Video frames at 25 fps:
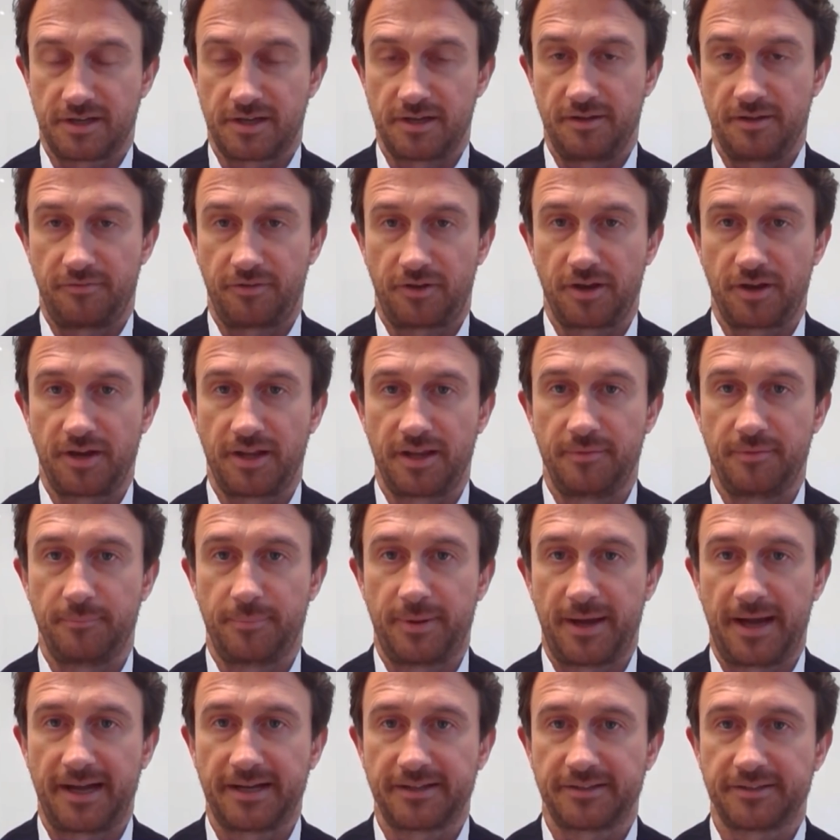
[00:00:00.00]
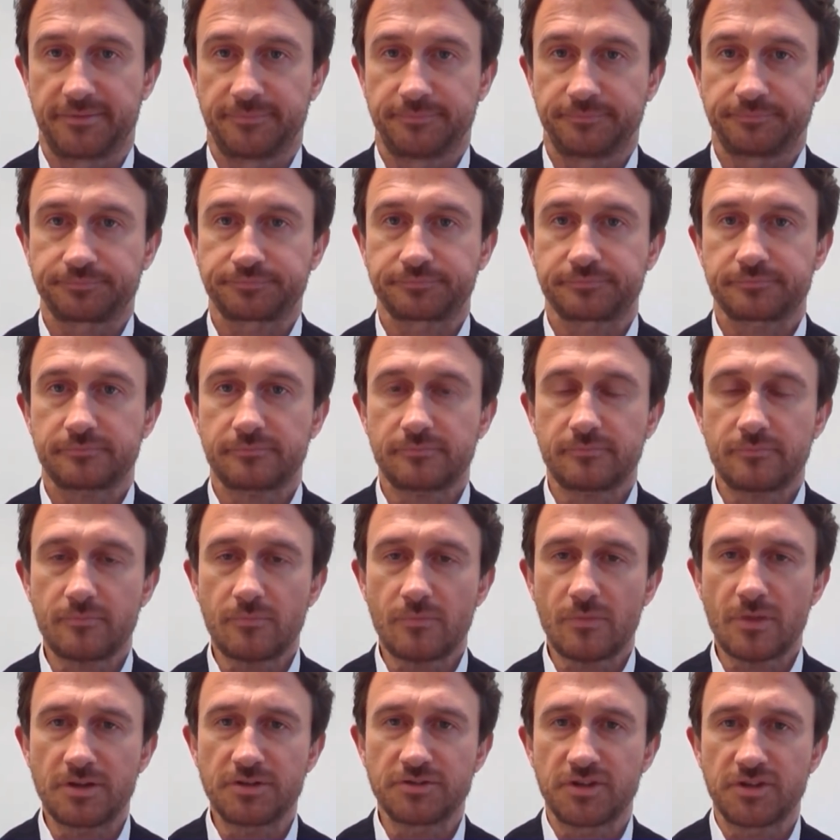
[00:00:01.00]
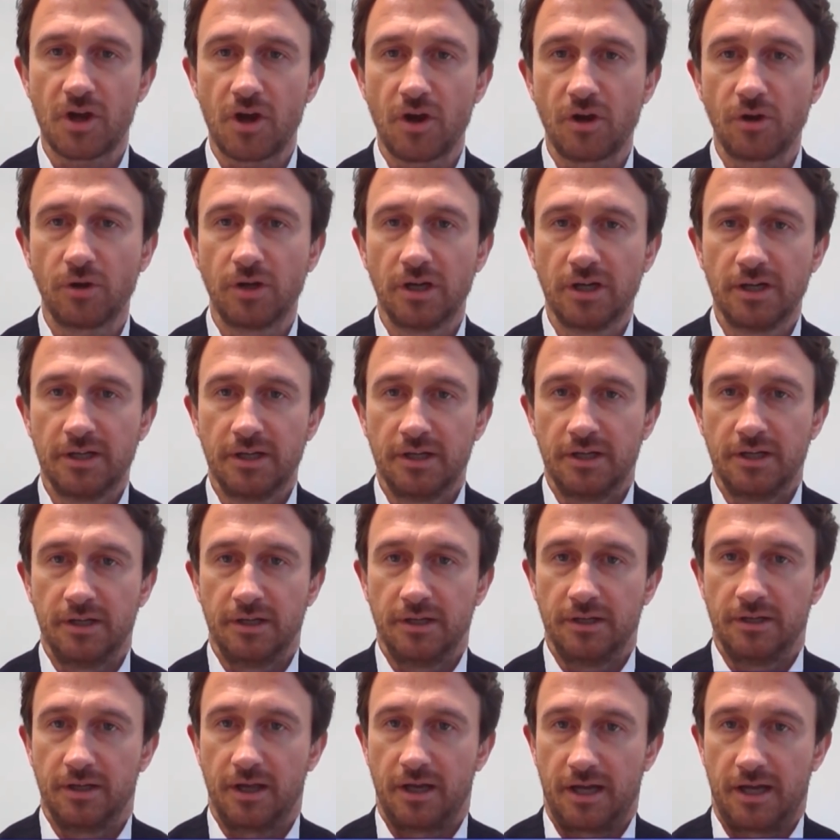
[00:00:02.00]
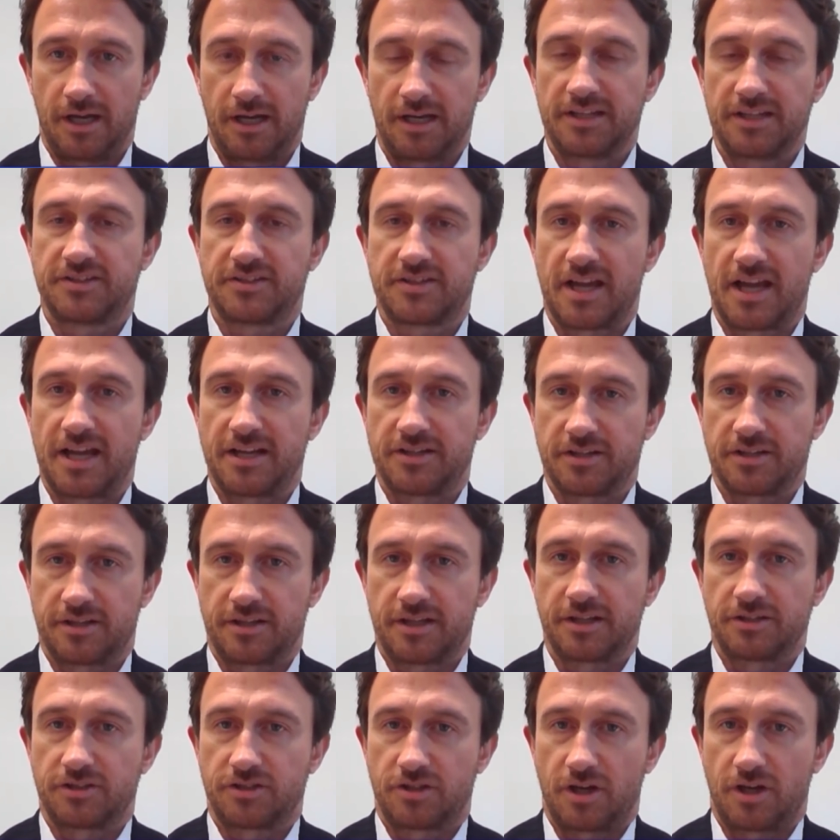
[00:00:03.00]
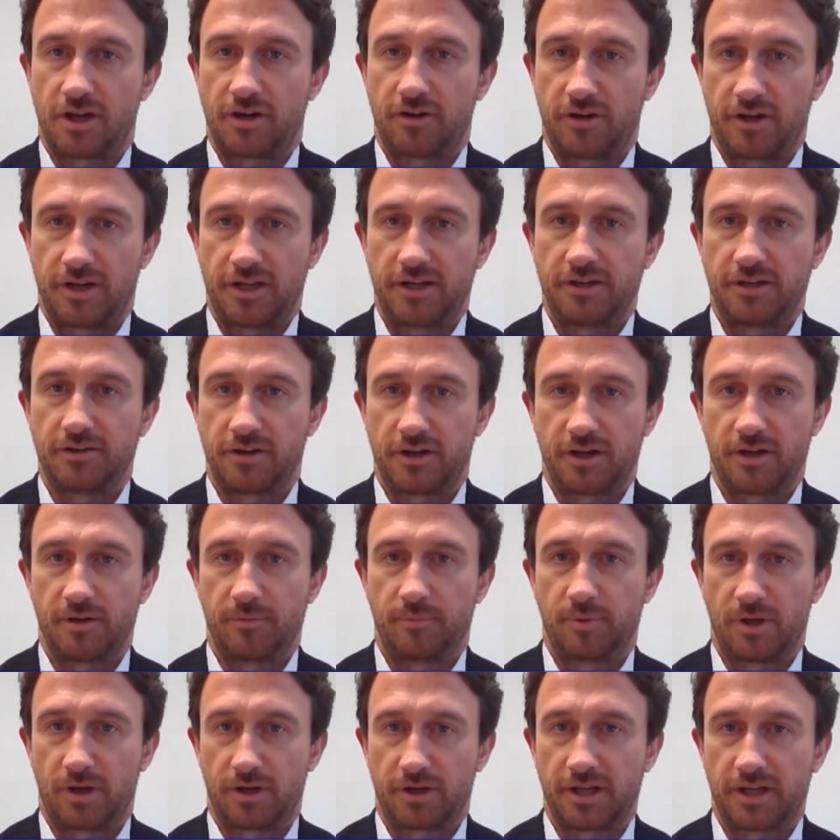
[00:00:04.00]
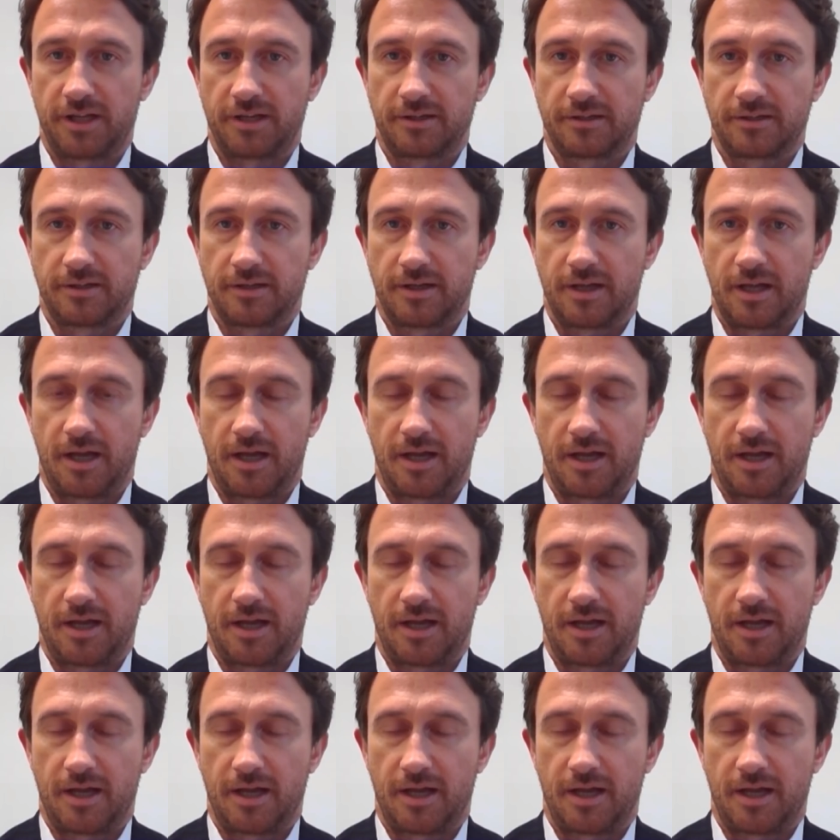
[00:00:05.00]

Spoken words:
significant impact. So early stage, I think China and India are going to block it.